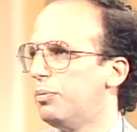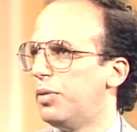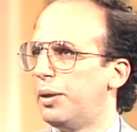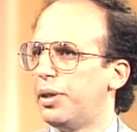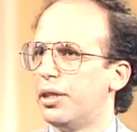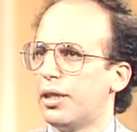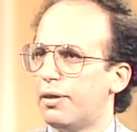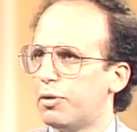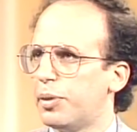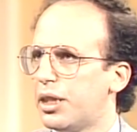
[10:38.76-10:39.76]
maybe a
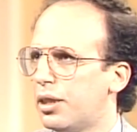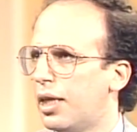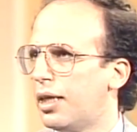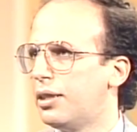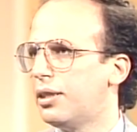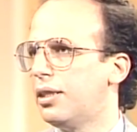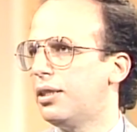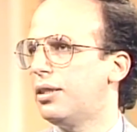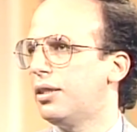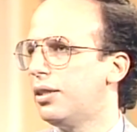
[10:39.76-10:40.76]
government denies
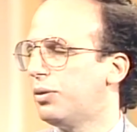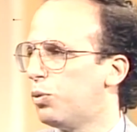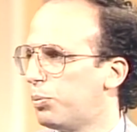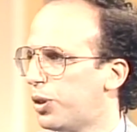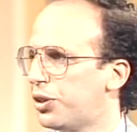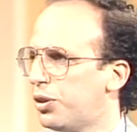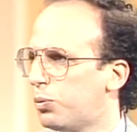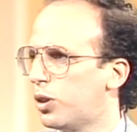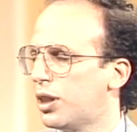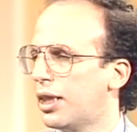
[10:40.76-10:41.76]
it, it's one
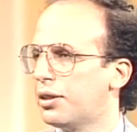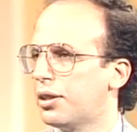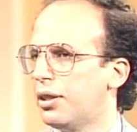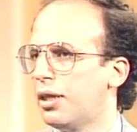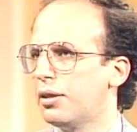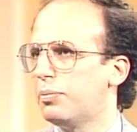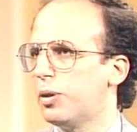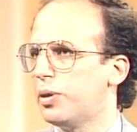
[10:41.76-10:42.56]
person's word against another,